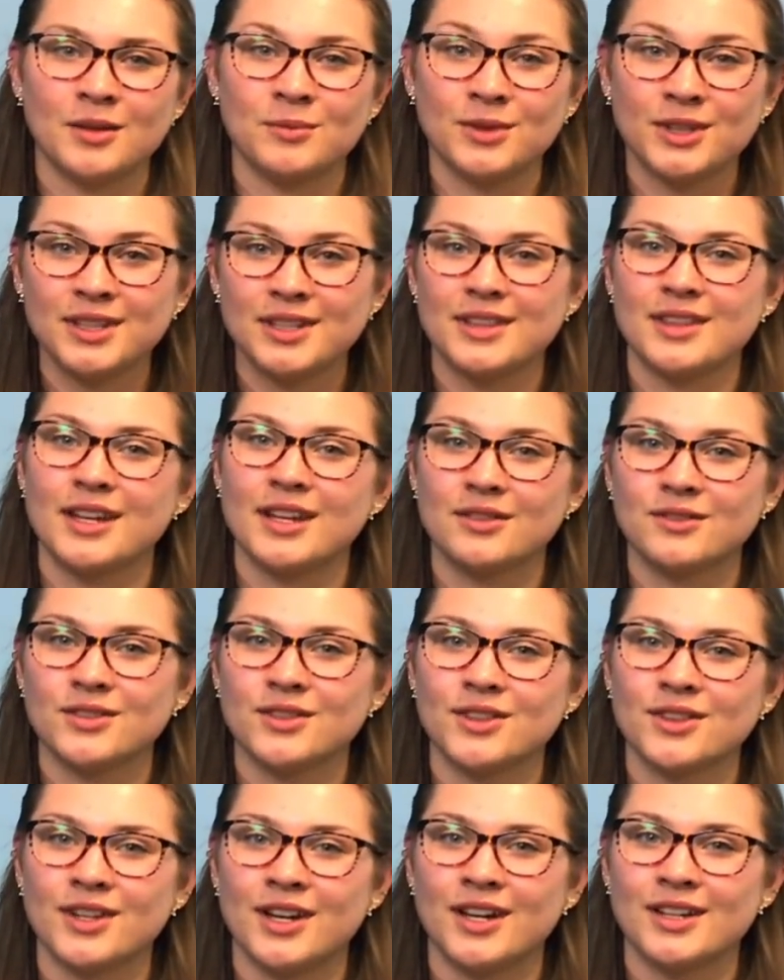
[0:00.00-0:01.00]
I'm really
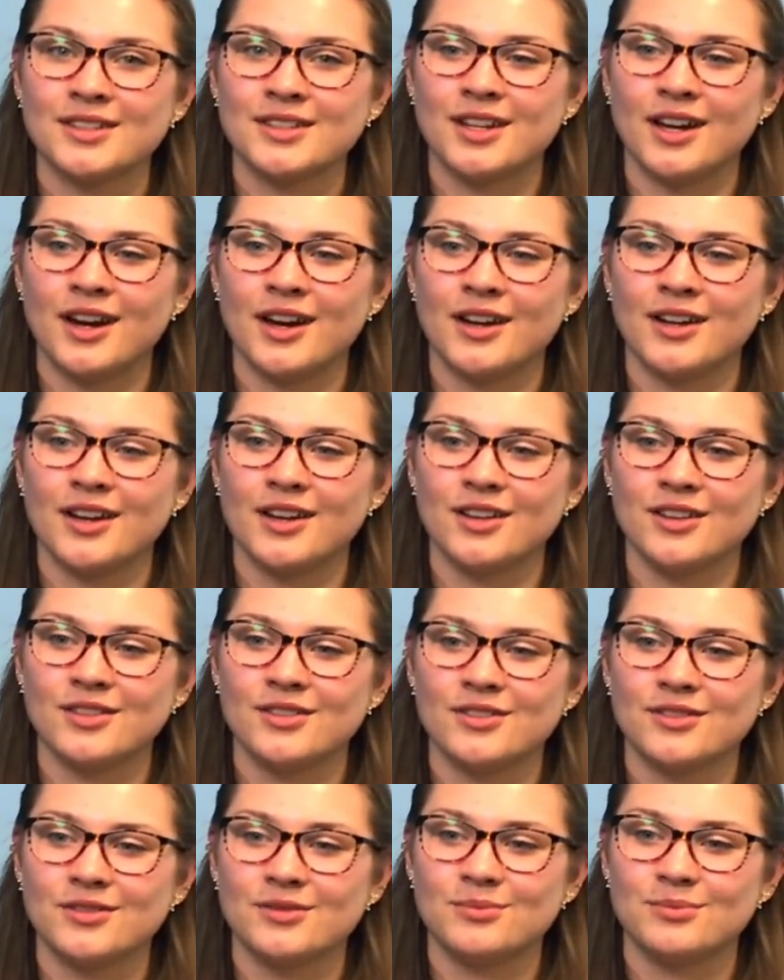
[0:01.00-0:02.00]
thankful that I have